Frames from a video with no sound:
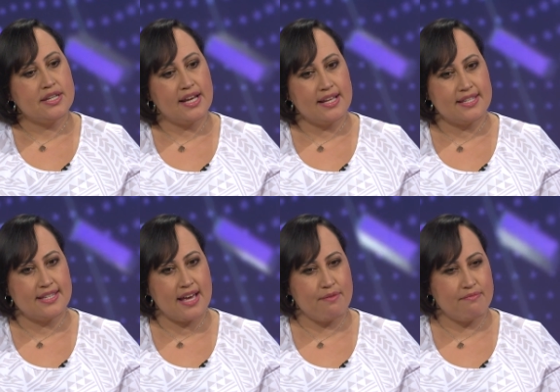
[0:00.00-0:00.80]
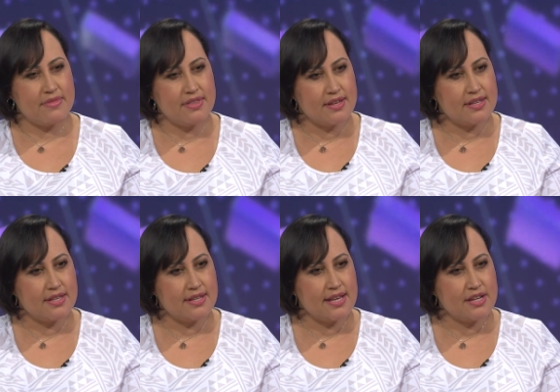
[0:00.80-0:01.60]
Tell us, um,
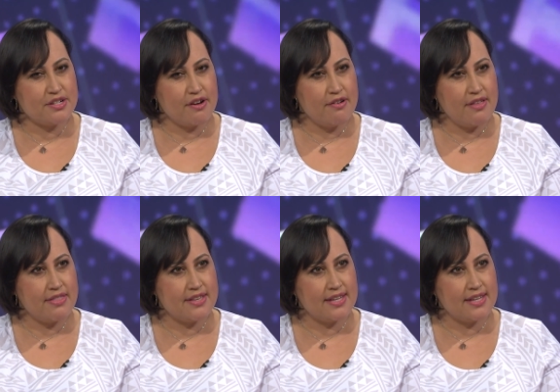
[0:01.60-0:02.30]
does that show that